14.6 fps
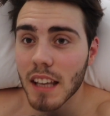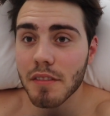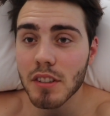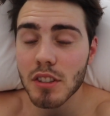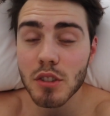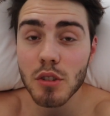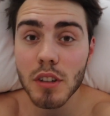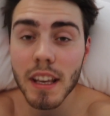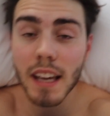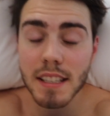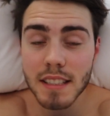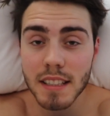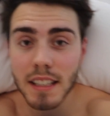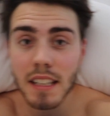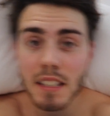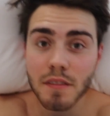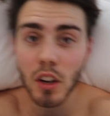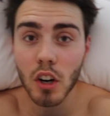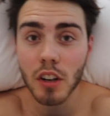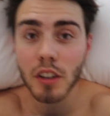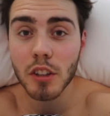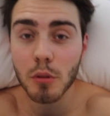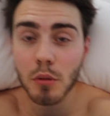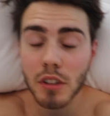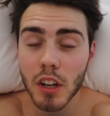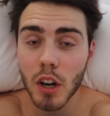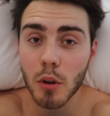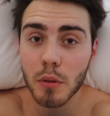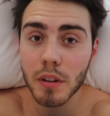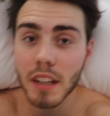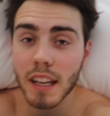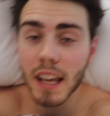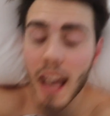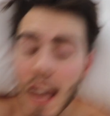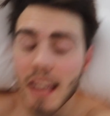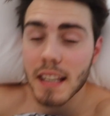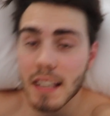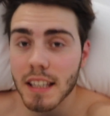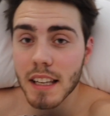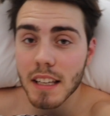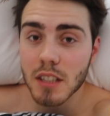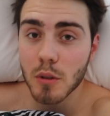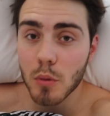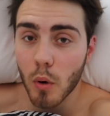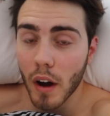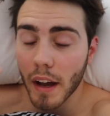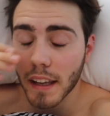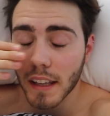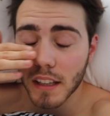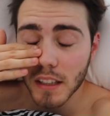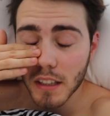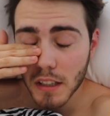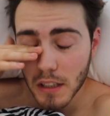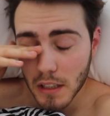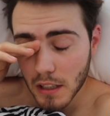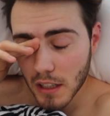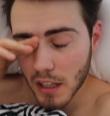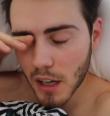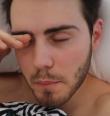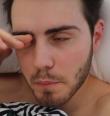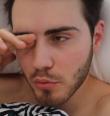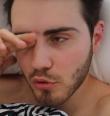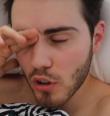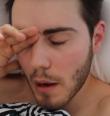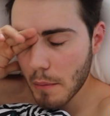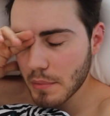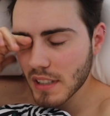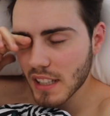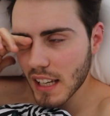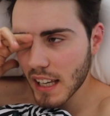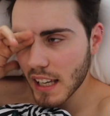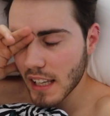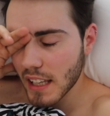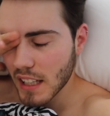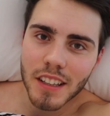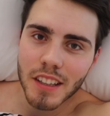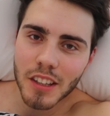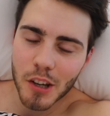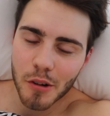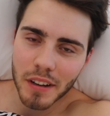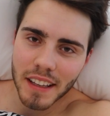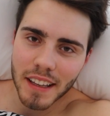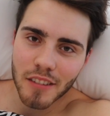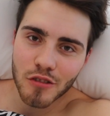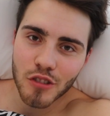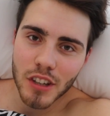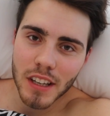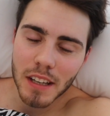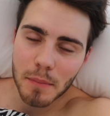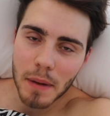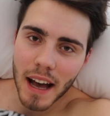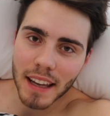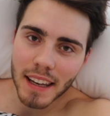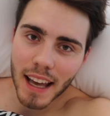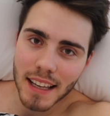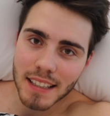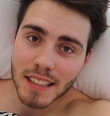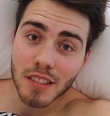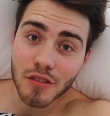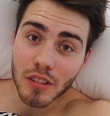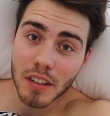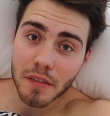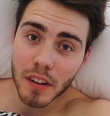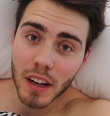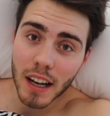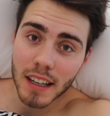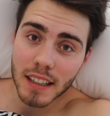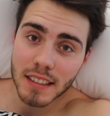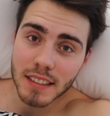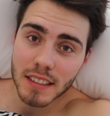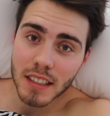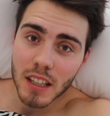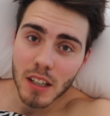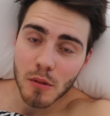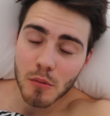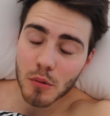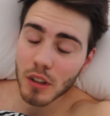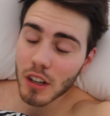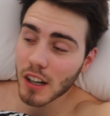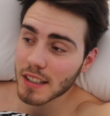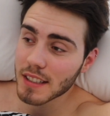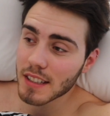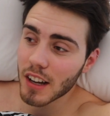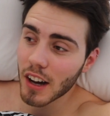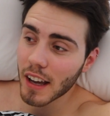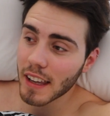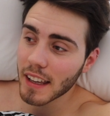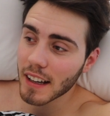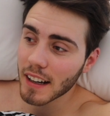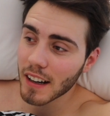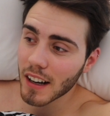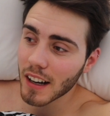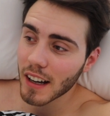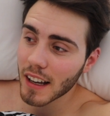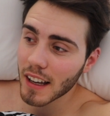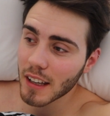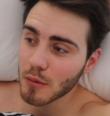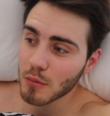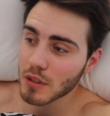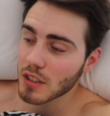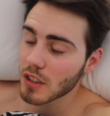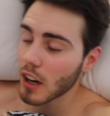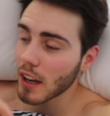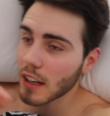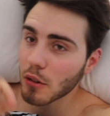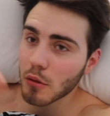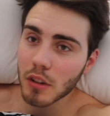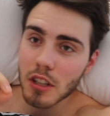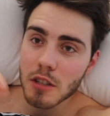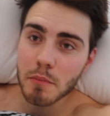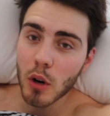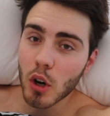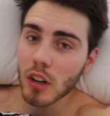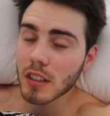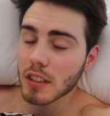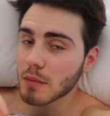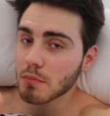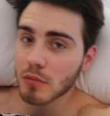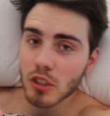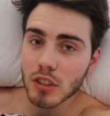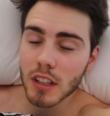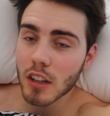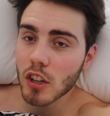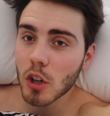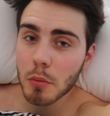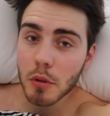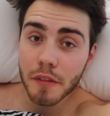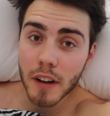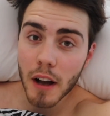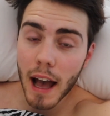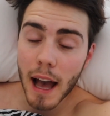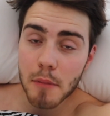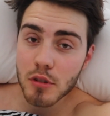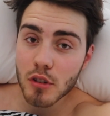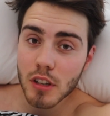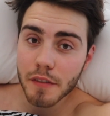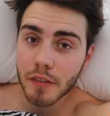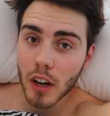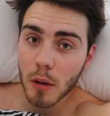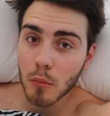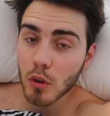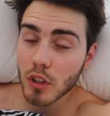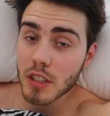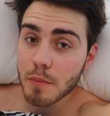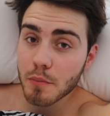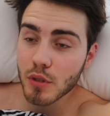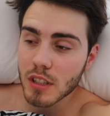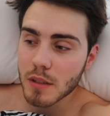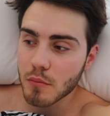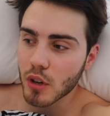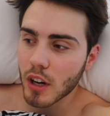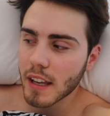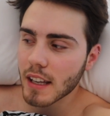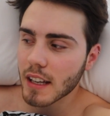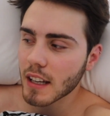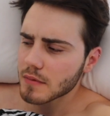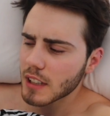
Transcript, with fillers: if you saw yesterday's vlog, you'll know that it ended quite abruptly. You know, I get really bad acid reflux. Well, last night I was signing all those books, just like normal, felt absolutely fine, watching Prison Break.